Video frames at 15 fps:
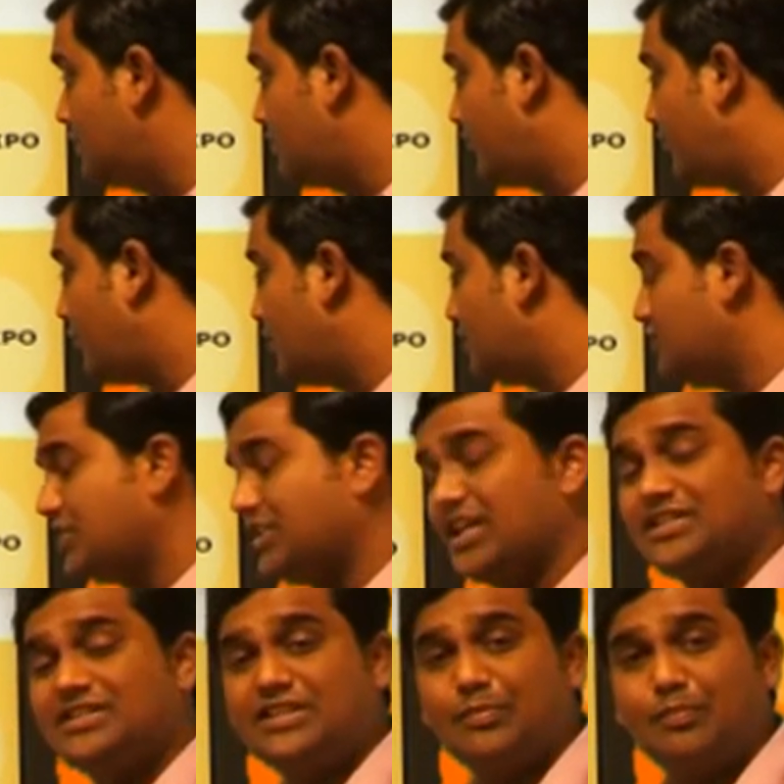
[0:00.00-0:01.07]
for
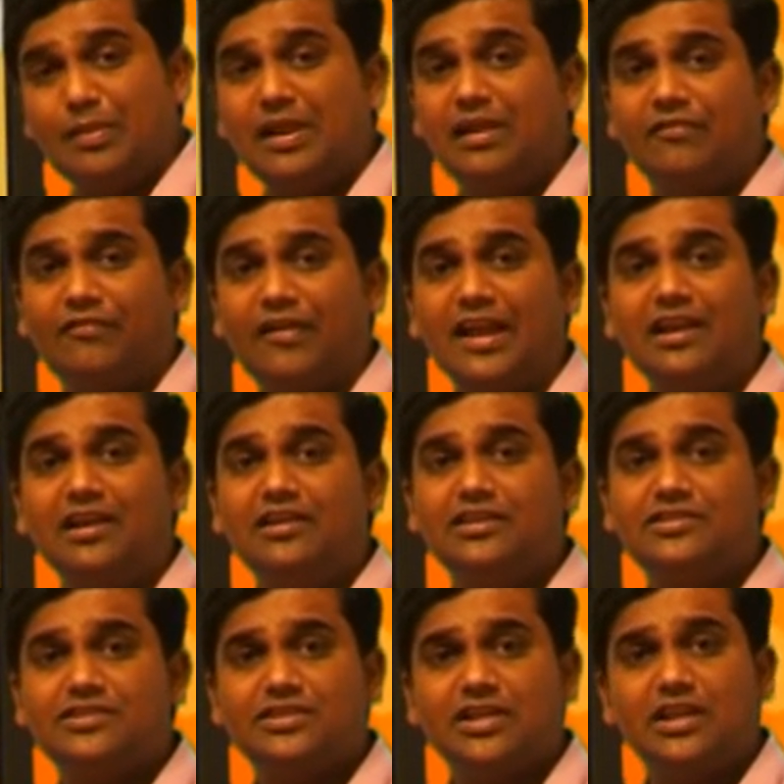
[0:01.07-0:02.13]
GST bill. Final
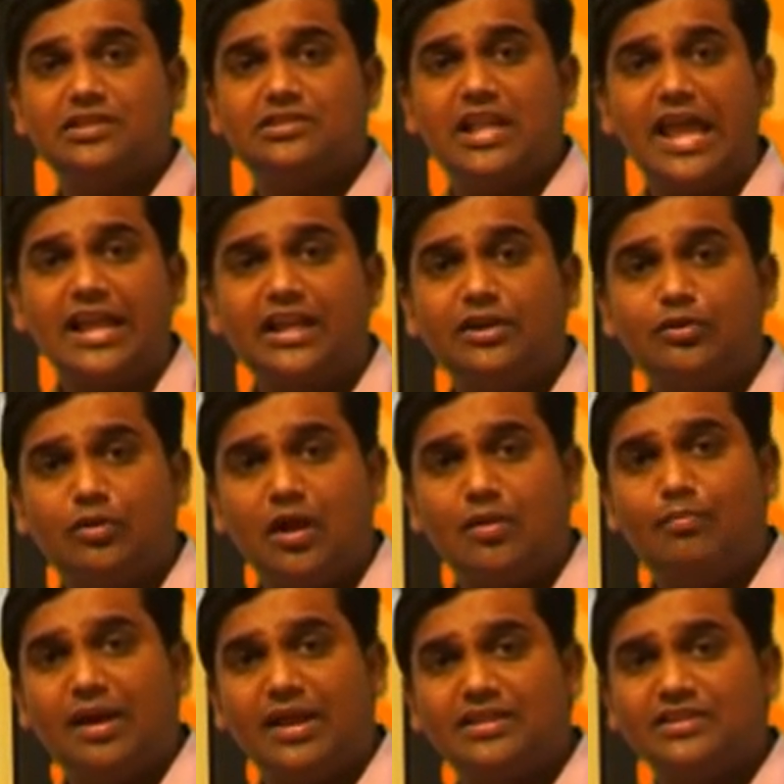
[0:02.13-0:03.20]
decision is likely to
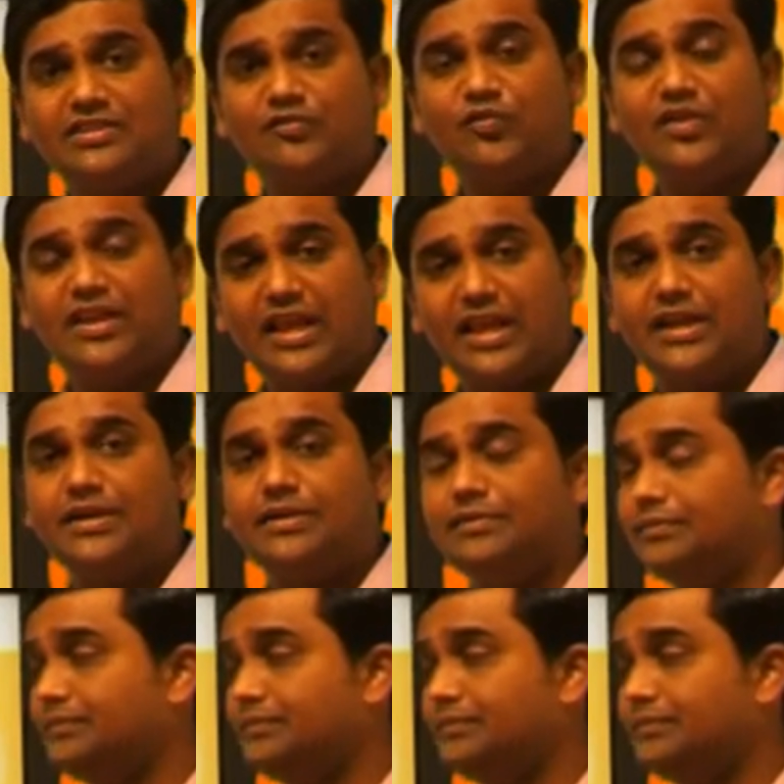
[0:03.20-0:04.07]
come by this weekend.